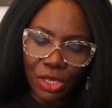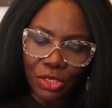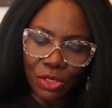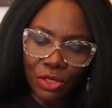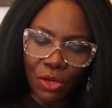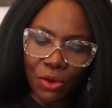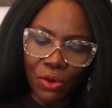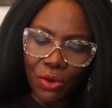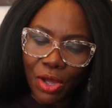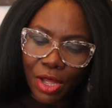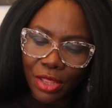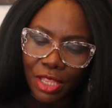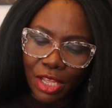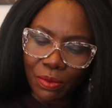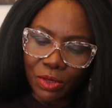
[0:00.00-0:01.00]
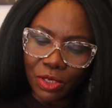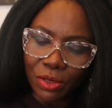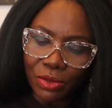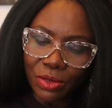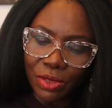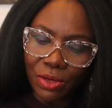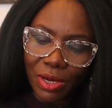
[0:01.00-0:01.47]
So they would
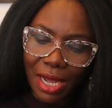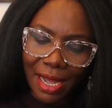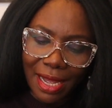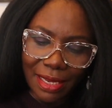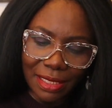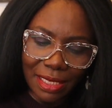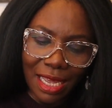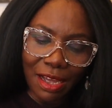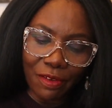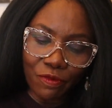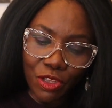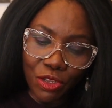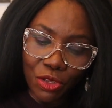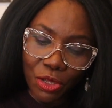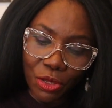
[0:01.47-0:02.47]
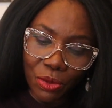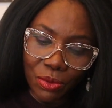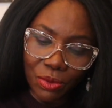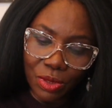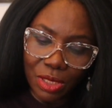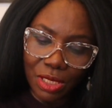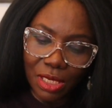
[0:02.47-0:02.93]
also ask, have you
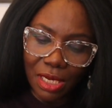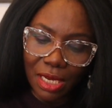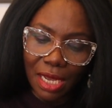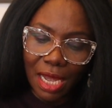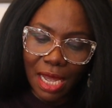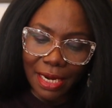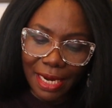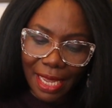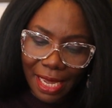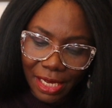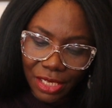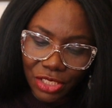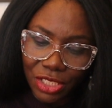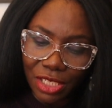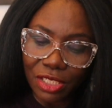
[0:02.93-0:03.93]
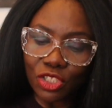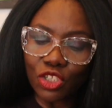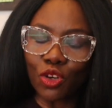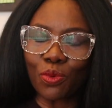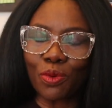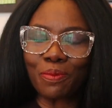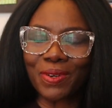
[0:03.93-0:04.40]
used an agent
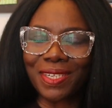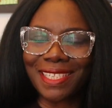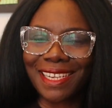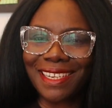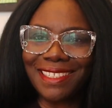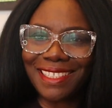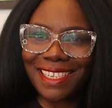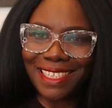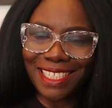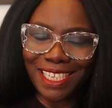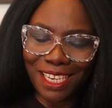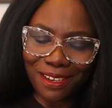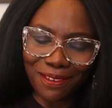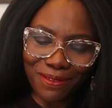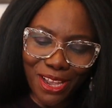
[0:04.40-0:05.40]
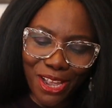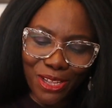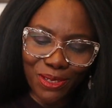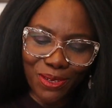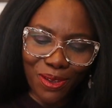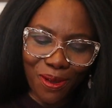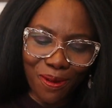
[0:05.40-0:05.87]
or representative
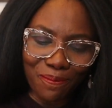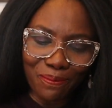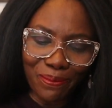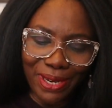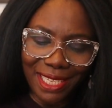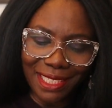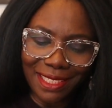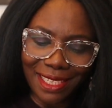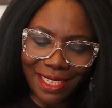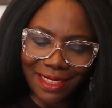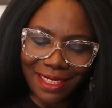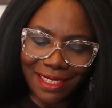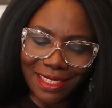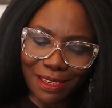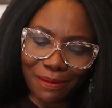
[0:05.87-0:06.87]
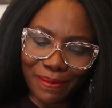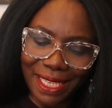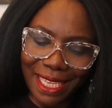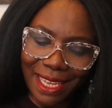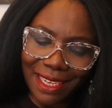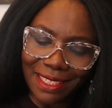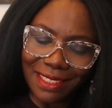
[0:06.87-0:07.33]
to complete this
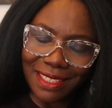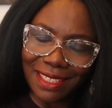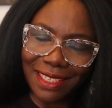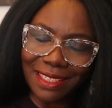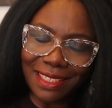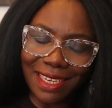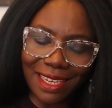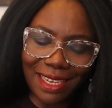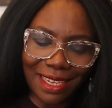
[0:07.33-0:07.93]
application?